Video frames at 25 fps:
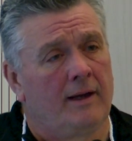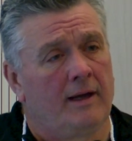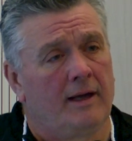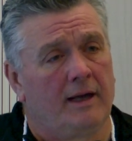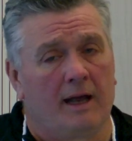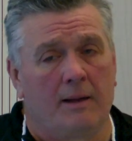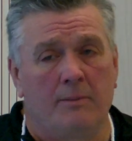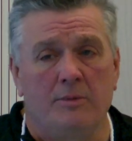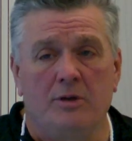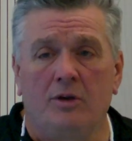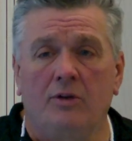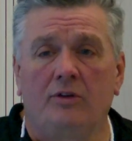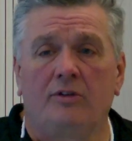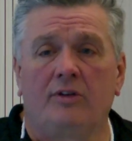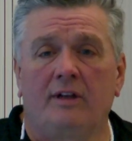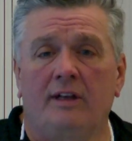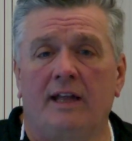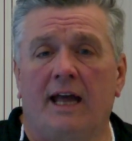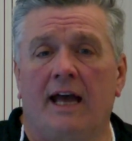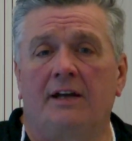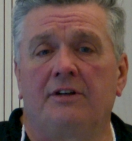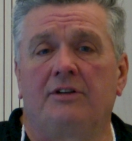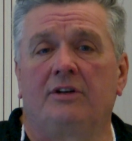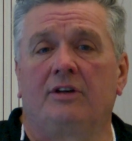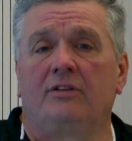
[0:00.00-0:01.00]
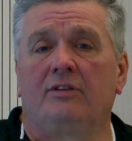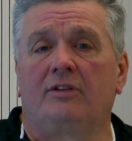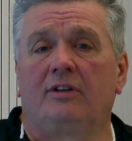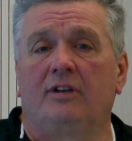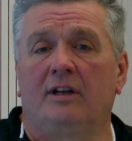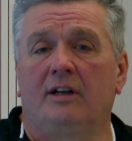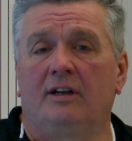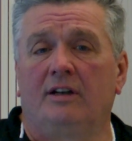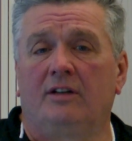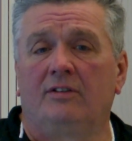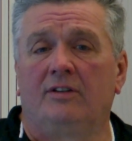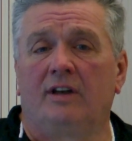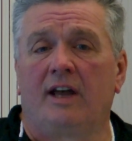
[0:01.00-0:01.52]
And I'm using that just as
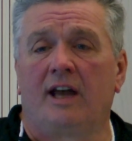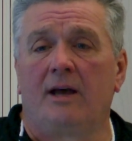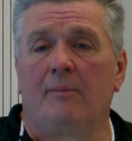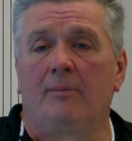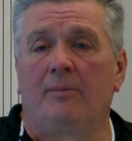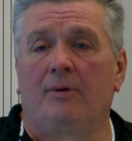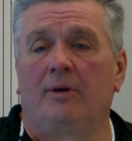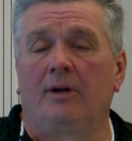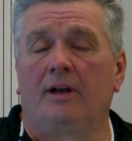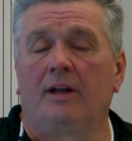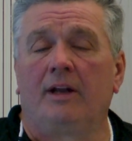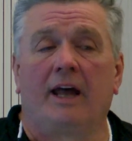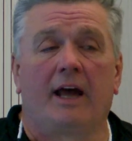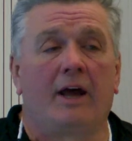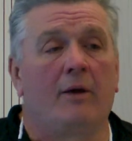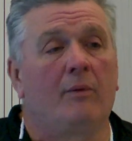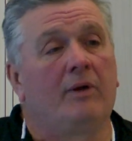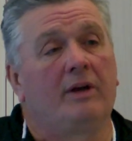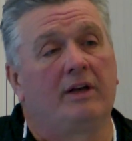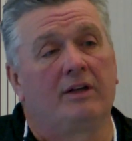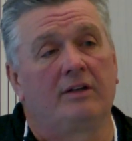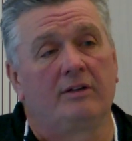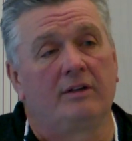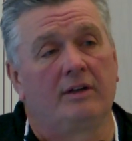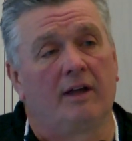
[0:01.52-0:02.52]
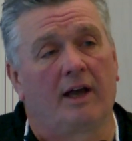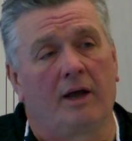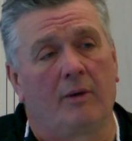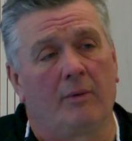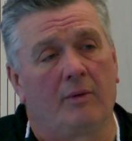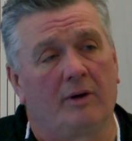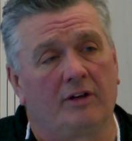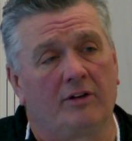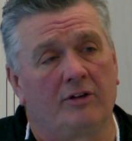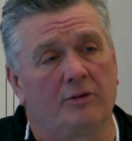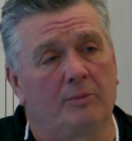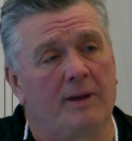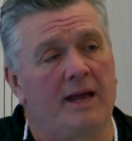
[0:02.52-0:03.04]
an example, and I
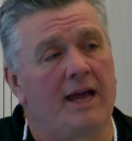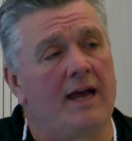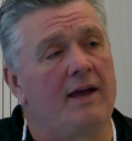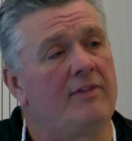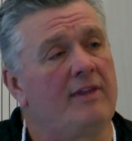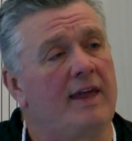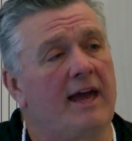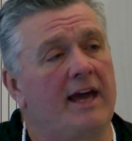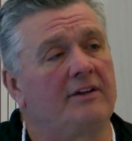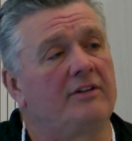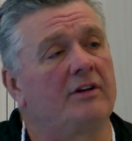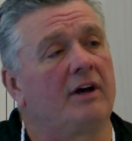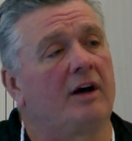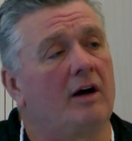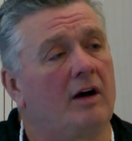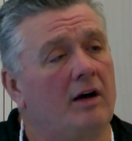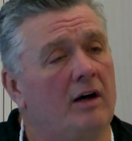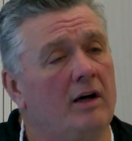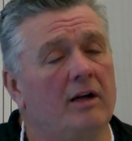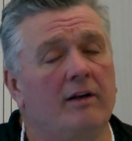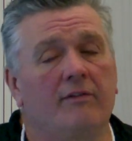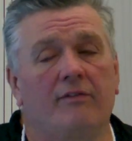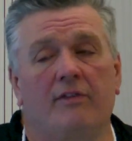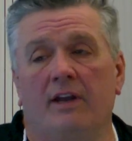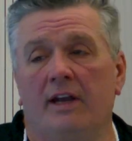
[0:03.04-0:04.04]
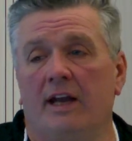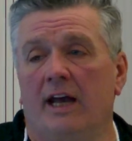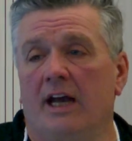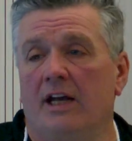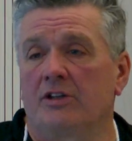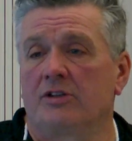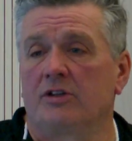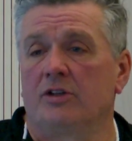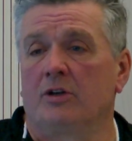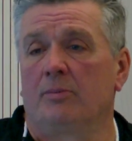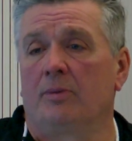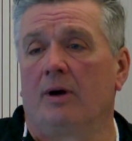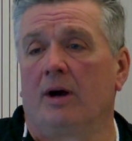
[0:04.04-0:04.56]
would expand that to all of the
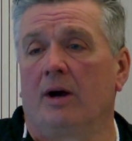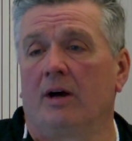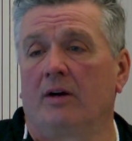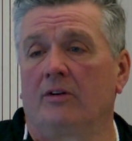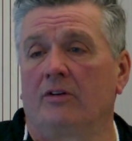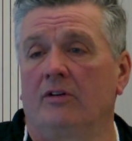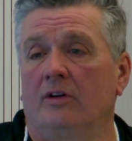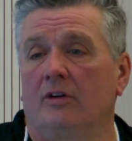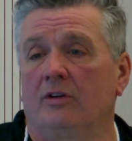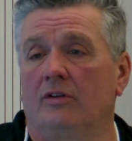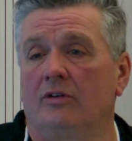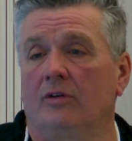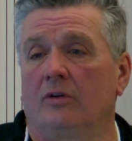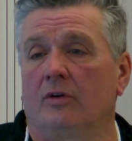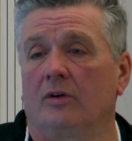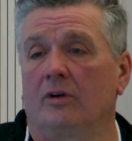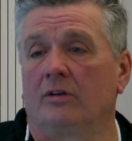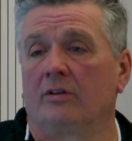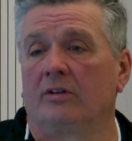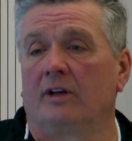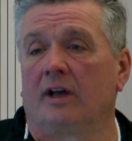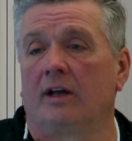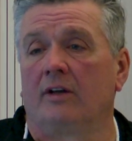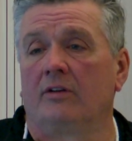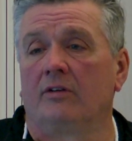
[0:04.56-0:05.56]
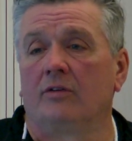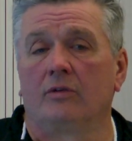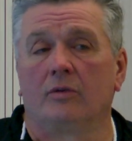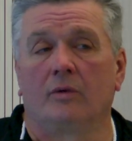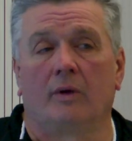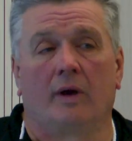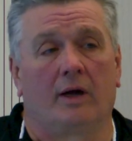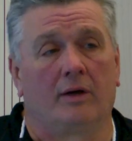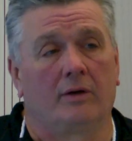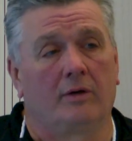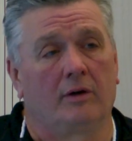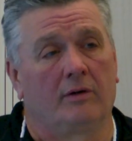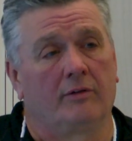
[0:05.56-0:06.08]
national parks and historic sites
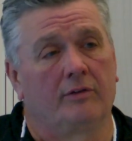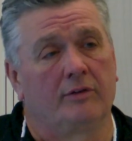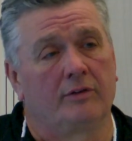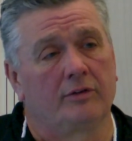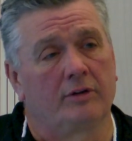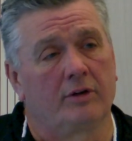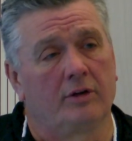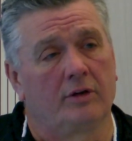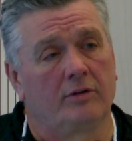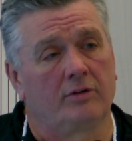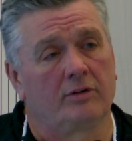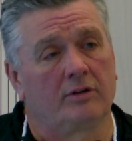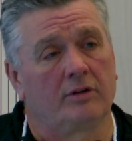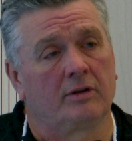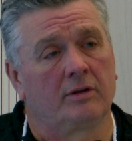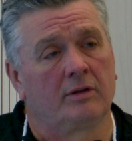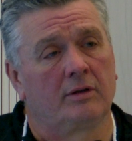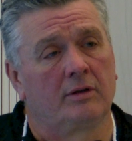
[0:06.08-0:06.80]
throughout Nova Scotia.